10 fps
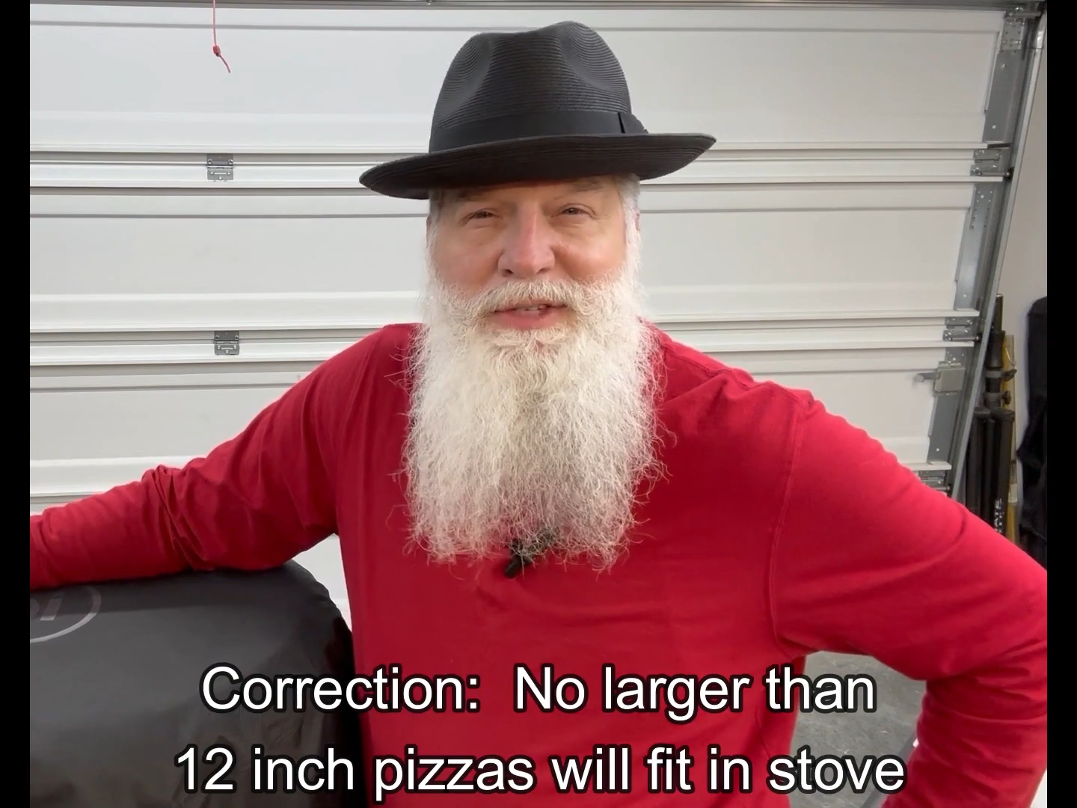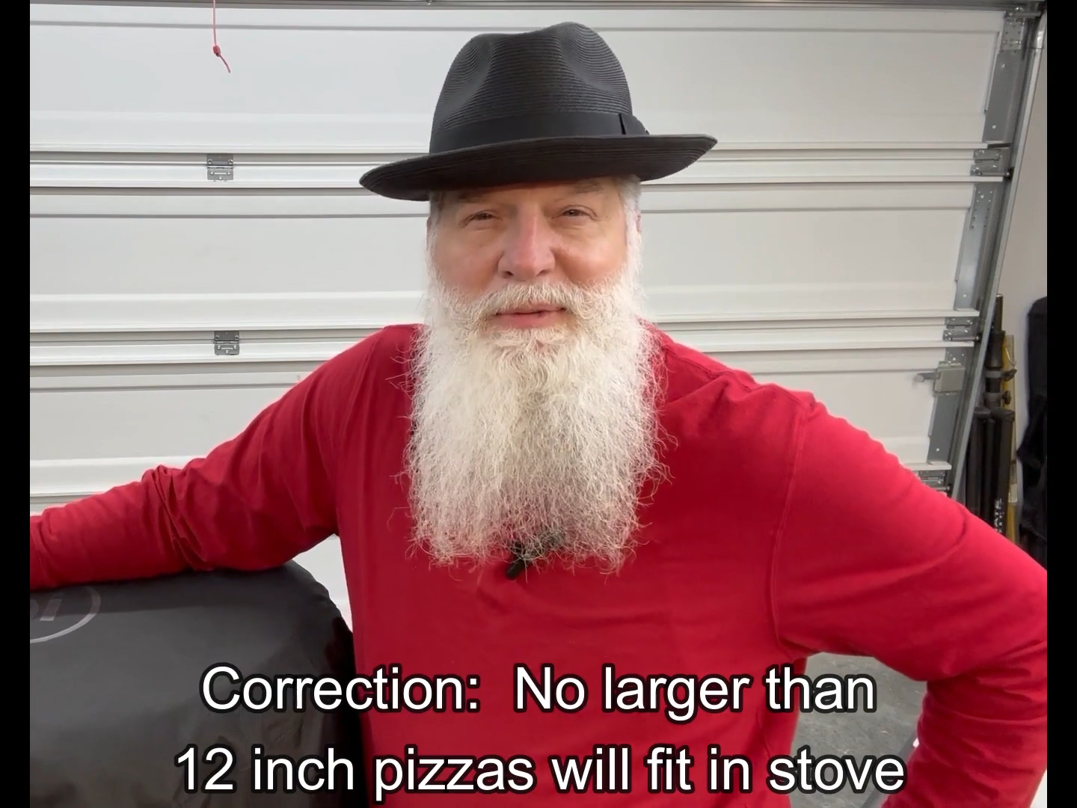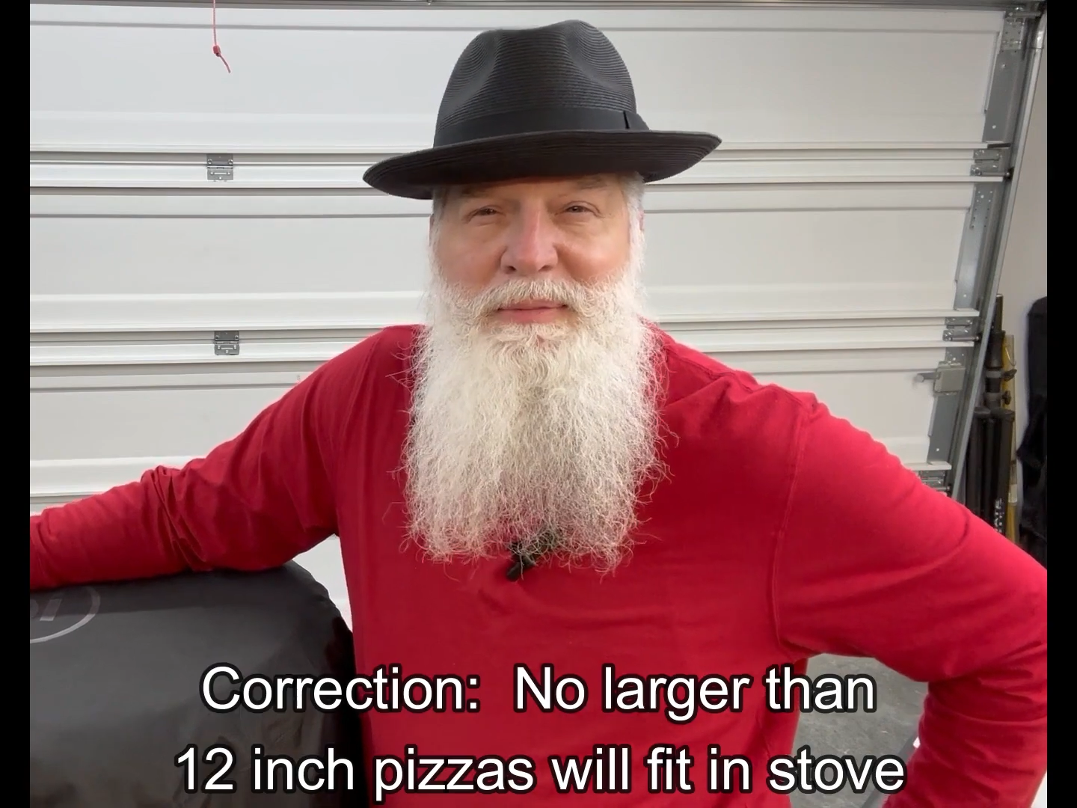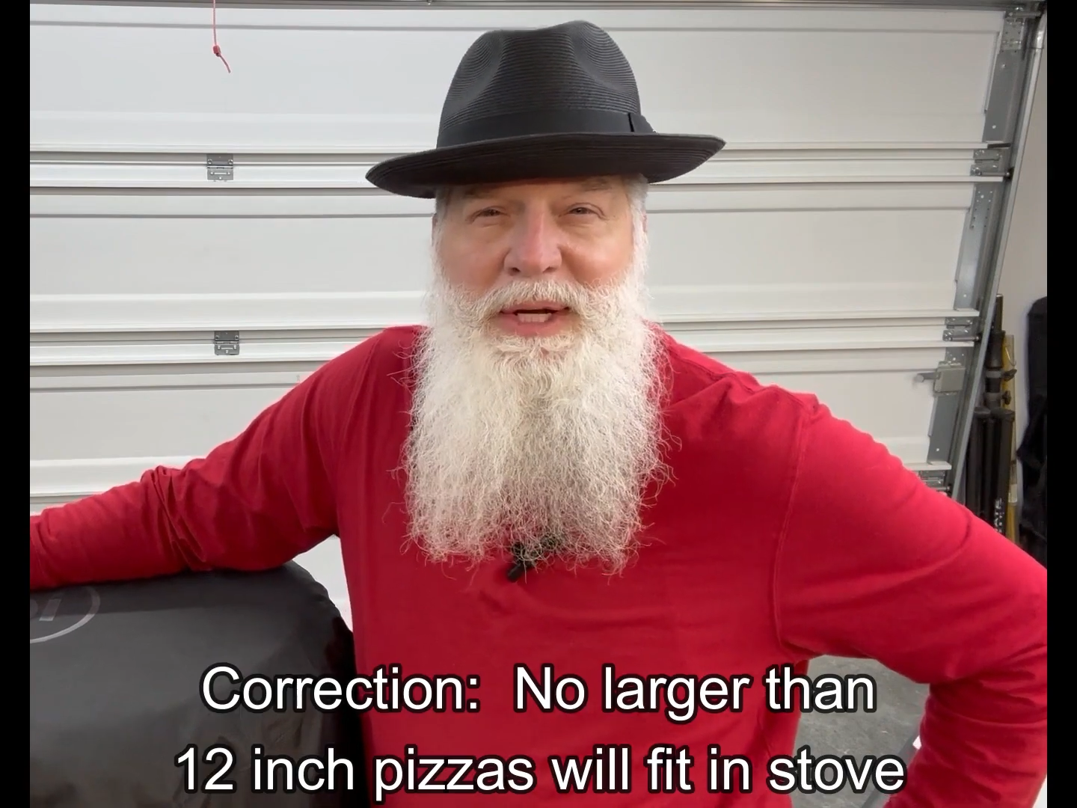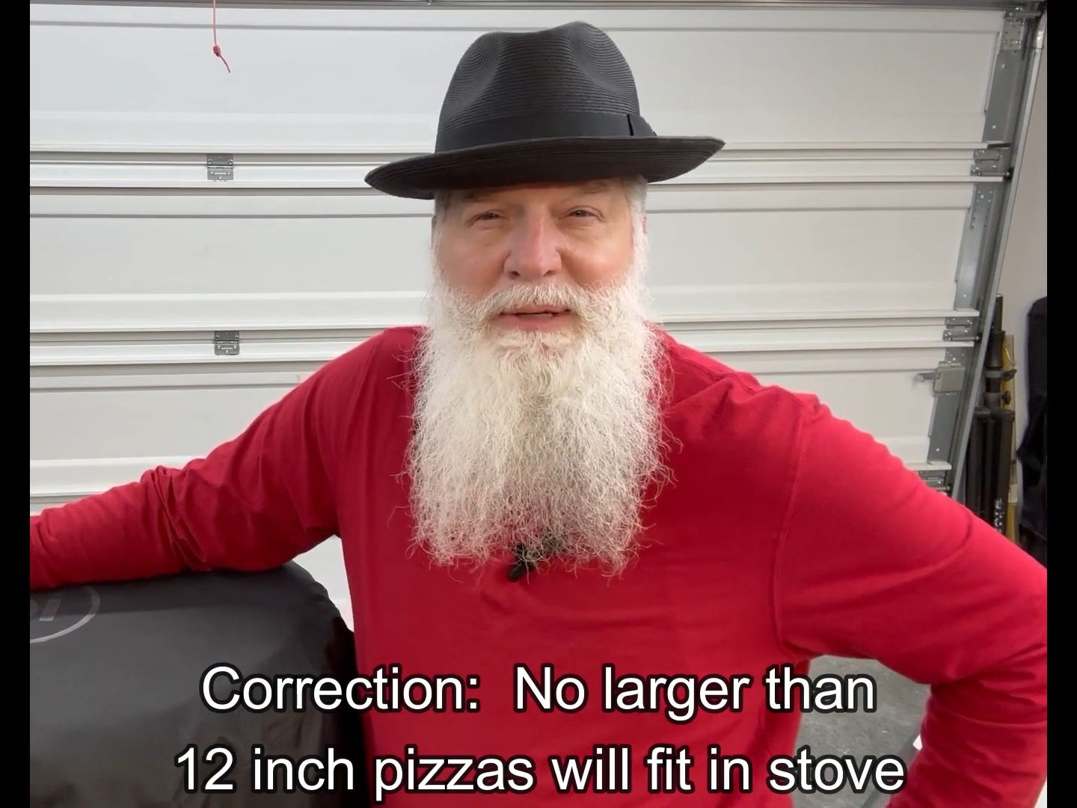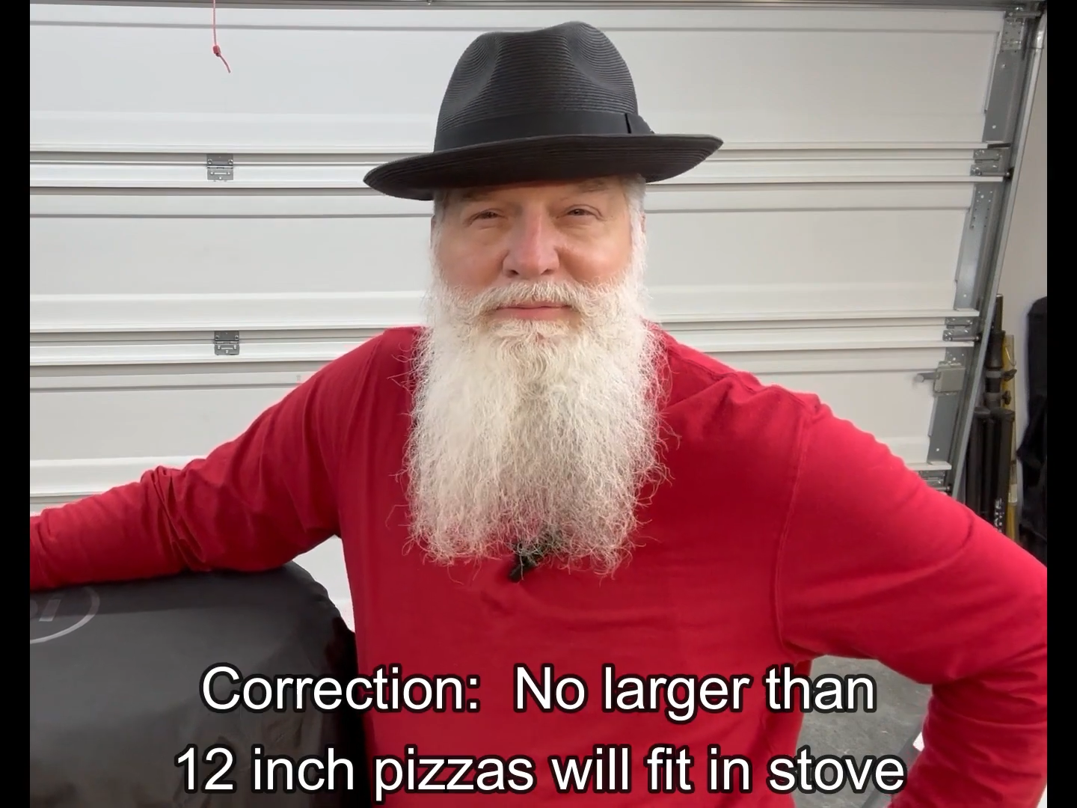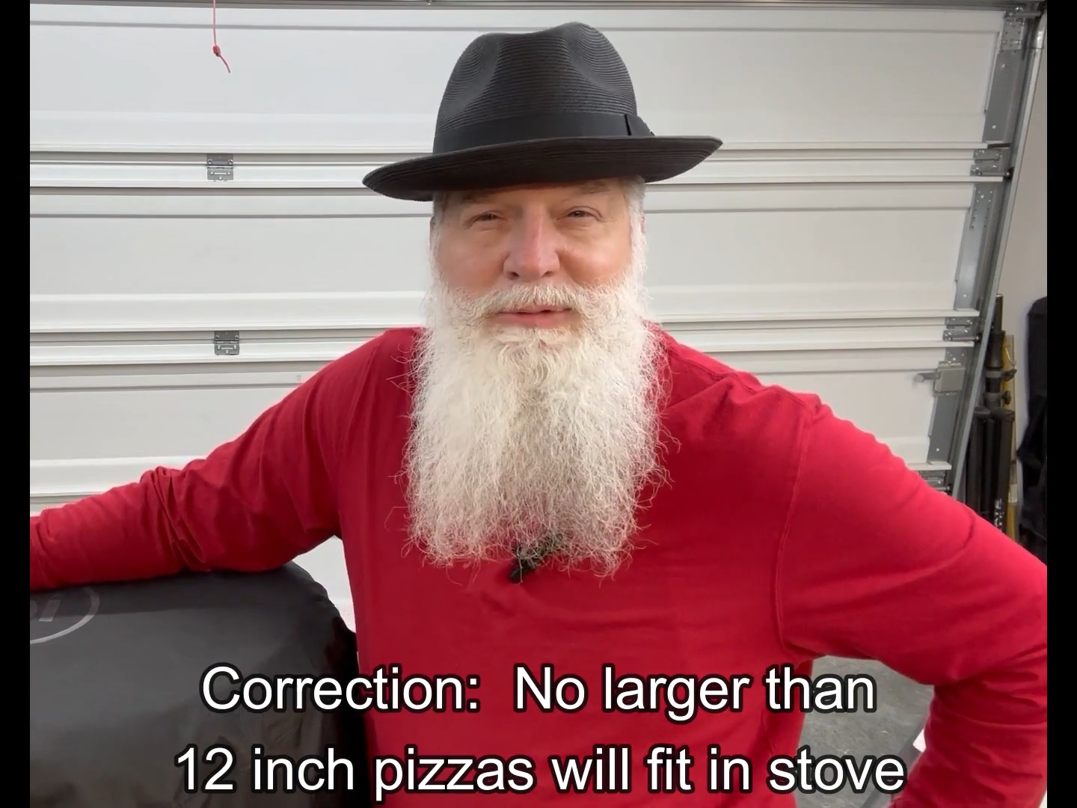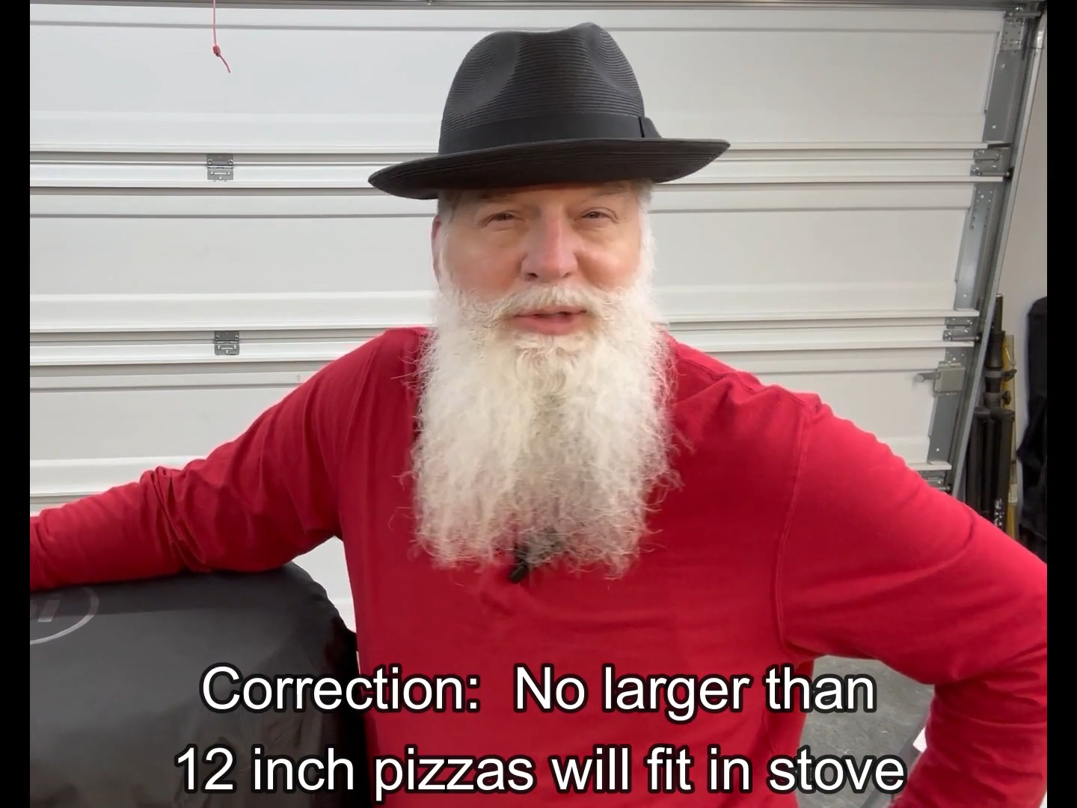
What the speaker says: some